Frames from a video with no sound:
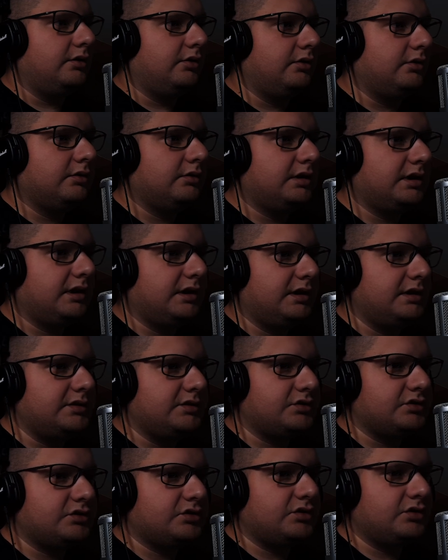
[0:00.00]
Okay,
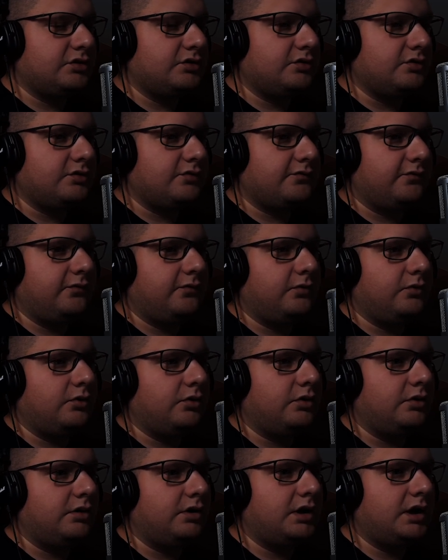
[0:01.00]
so
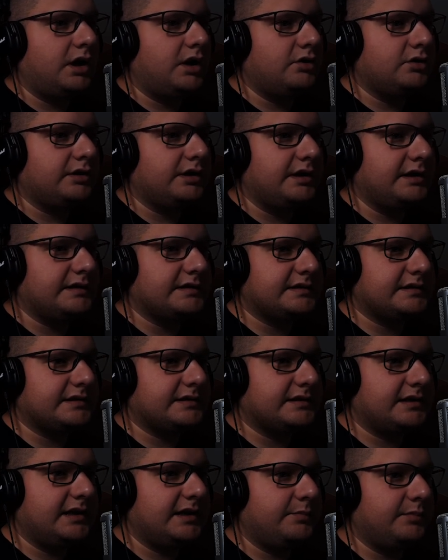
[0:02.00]
for our next
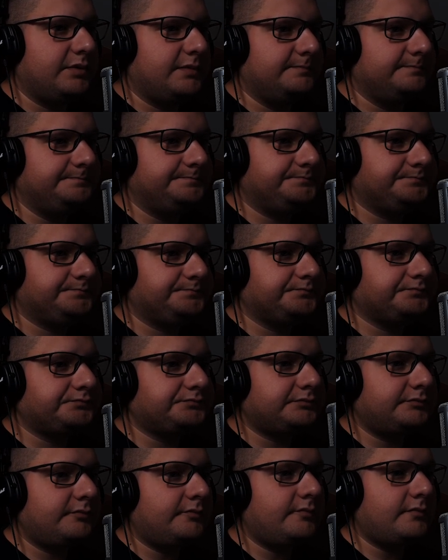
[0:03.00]
step,
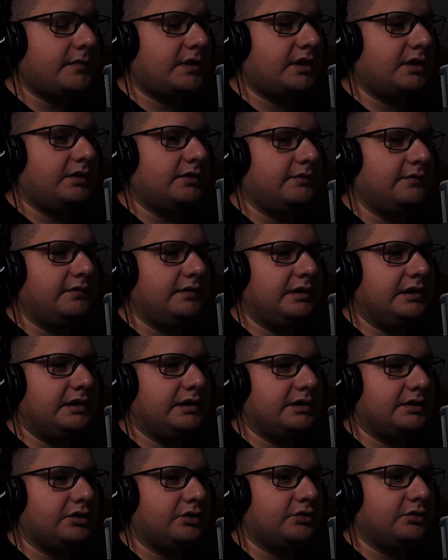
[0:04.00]
we
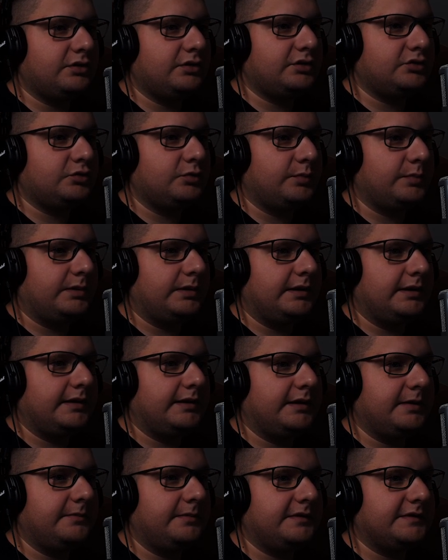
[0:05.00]
are going to play
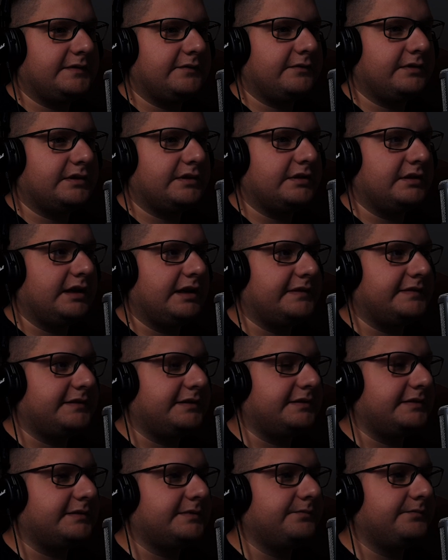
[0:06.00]
a bit with the
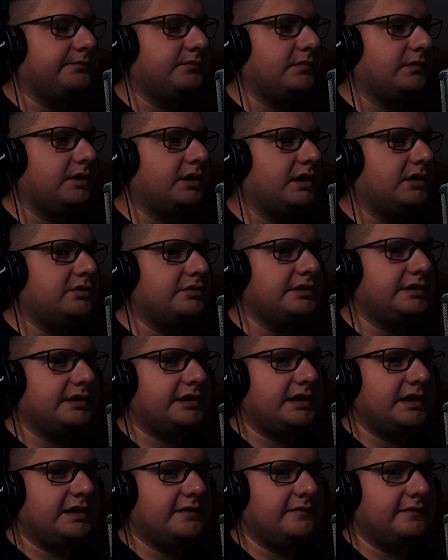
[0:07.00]
lighting. I already
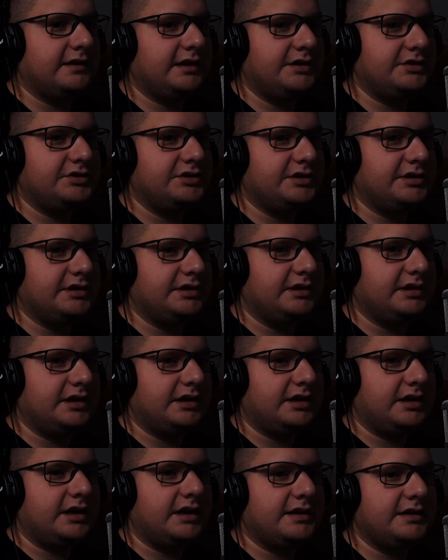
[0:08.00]
have
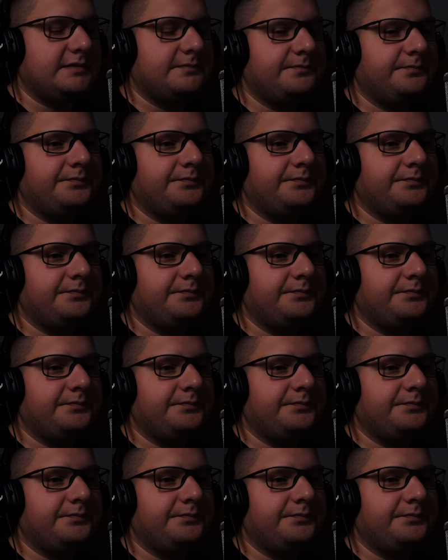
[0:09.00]
HDRI